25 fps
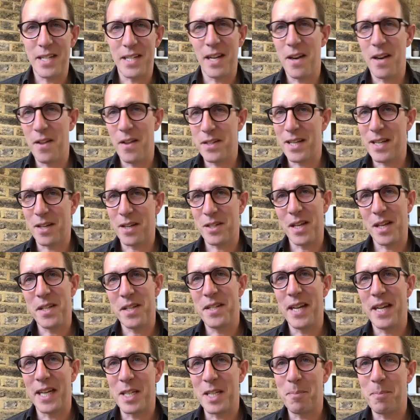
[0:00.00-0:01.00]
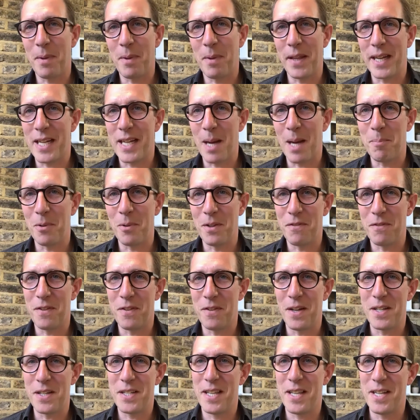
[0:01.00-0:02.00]
I know it sounds like 6, but they couple the
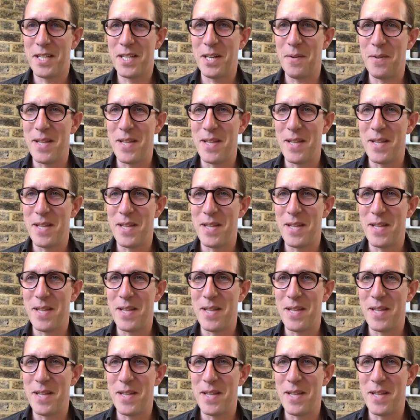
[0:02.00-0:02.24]
first, the 2 in the